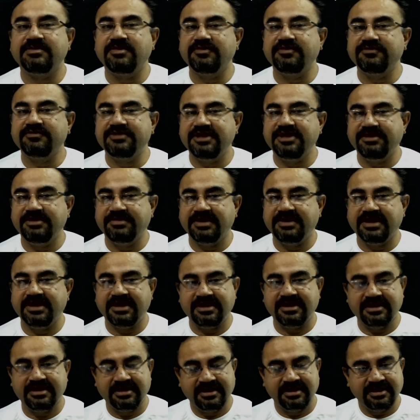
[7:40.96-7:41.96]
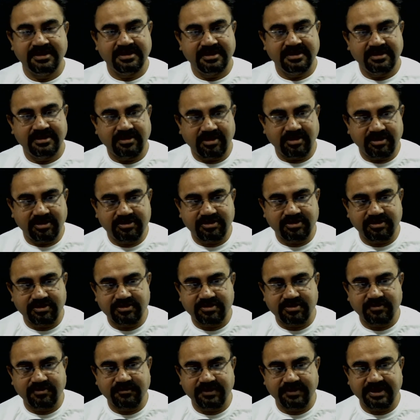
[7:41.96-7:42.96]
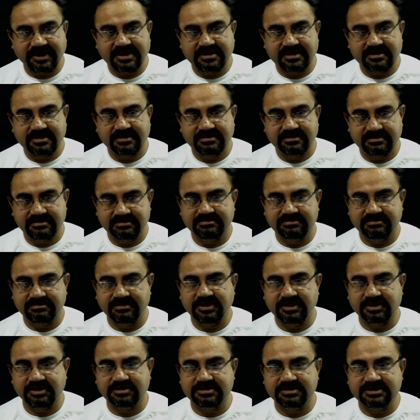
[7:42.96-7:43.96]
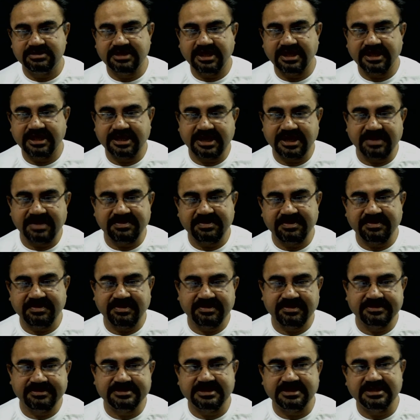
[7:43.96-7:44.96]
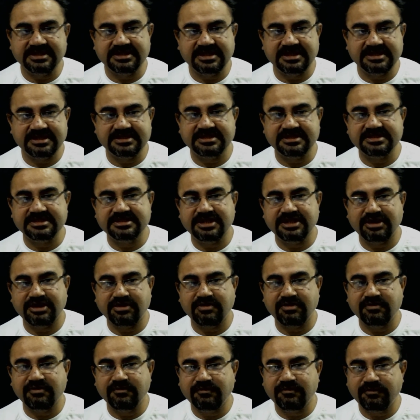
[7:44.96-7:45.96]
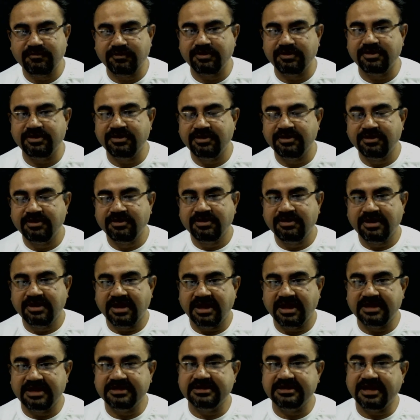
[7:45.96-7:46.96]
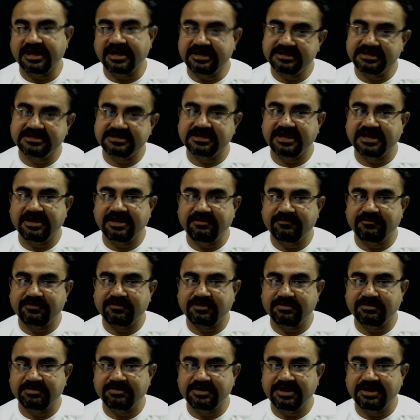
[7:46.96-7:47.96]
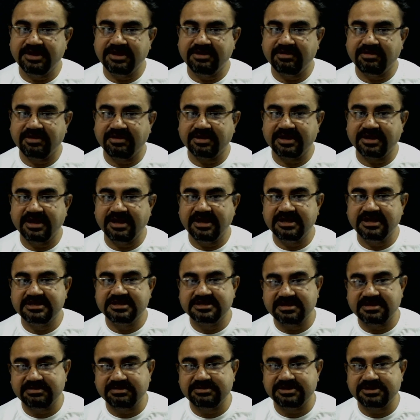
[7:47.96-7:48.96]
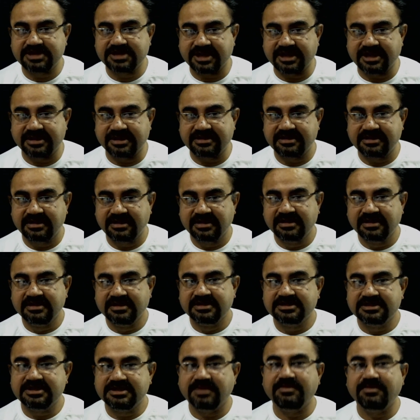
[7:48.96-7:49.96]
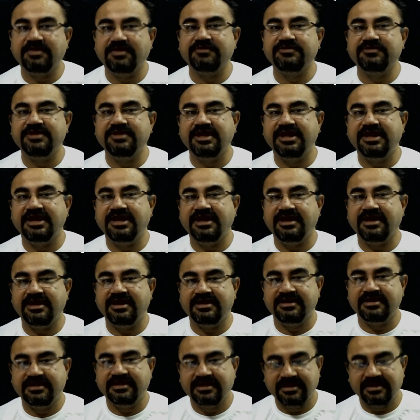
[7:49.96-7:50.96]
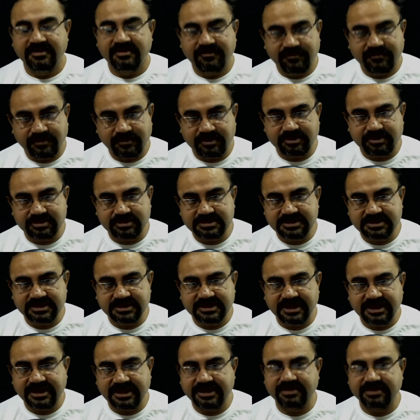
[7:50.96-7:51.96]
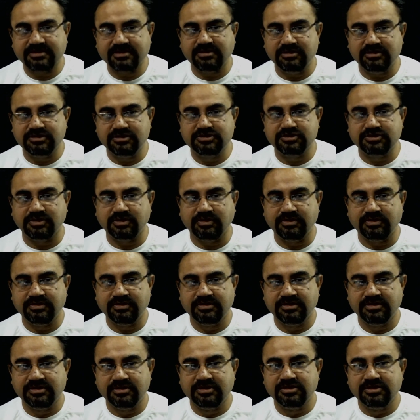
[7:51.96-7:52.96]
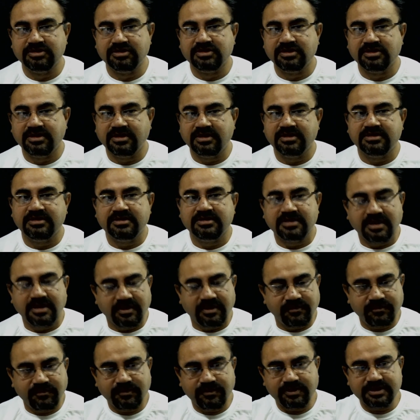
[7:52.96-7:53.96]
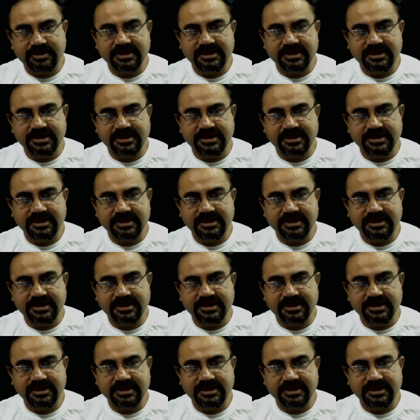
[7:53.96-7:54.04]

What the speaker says: of them are autotrophic because they are capable of synthesis their own food, and that is again from the inorganic substrate. Some of them are photosynthetic also. For